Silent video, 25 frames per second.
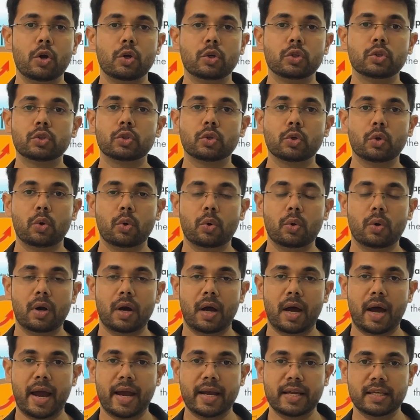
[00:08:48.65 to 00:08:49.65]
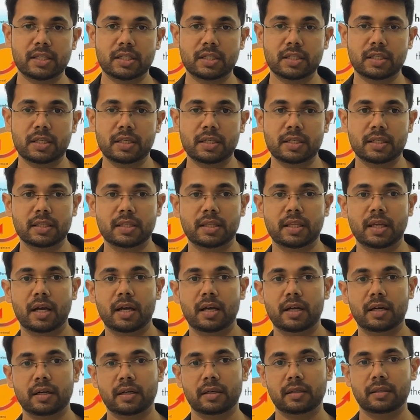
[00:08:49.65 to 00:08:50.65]
So ice sheets, they
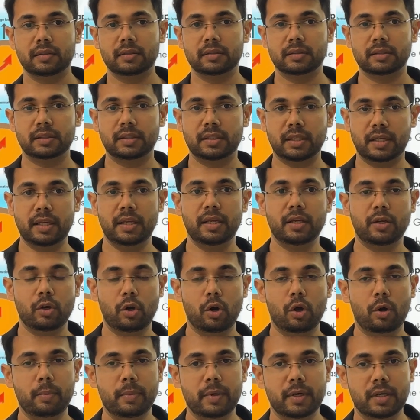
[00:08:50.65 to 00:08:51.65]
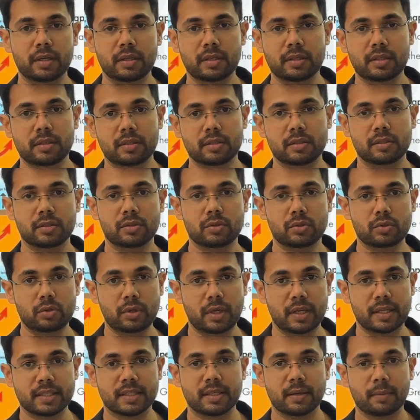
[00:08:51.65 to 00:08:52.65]
are 3 kilometers,
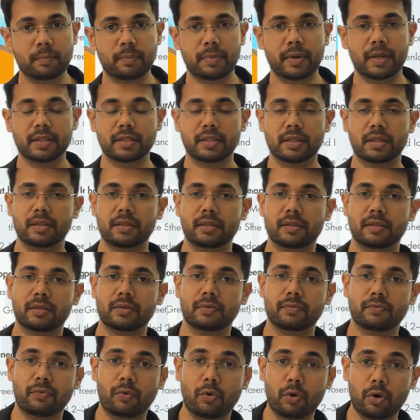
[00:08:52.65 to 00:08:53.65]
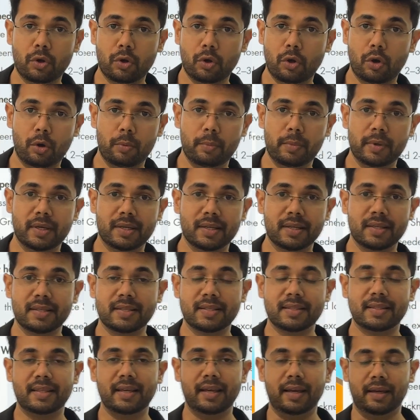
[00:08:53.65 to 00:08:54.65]
in some places 4
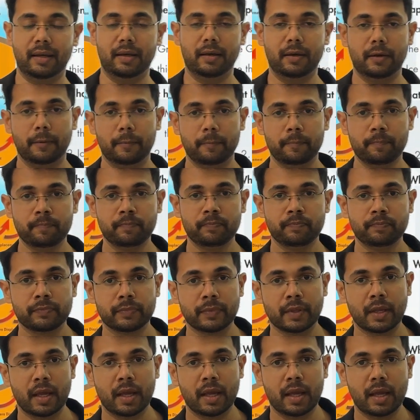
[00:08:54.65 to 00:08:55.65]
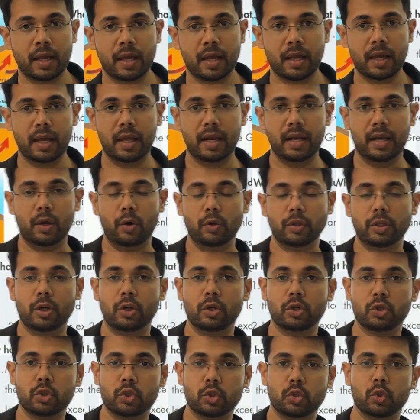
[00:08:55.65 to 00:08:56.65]
kilometers thick. Now they
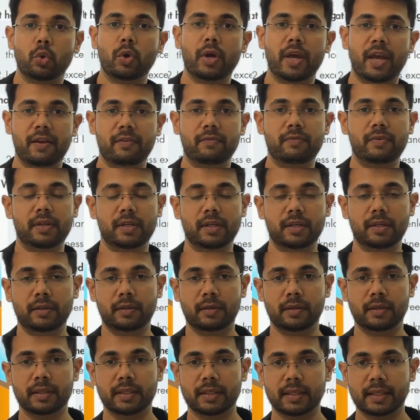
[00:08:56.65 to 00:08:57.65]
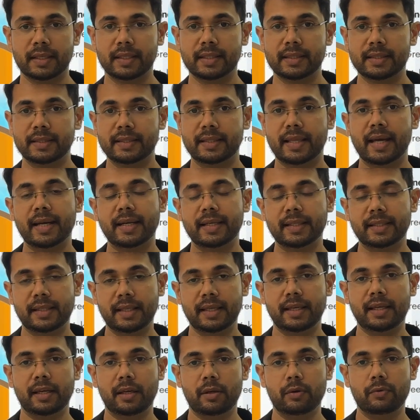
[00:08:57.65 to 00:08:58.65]
are so heavy that
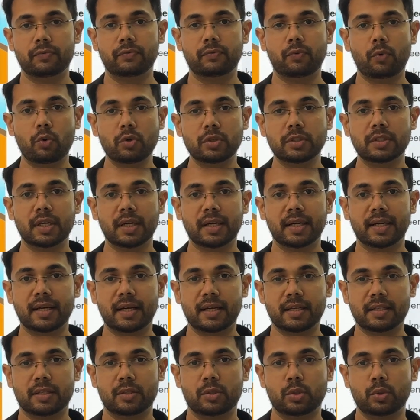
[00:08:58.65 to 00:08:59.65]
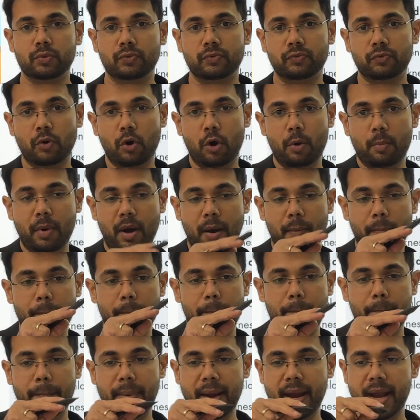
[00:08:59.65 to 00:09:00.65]
they force the crust to form a
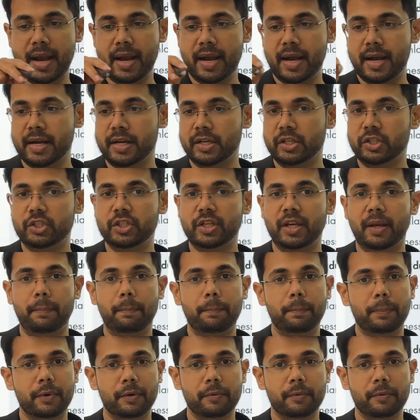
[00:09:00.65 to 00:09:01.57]
bend shape.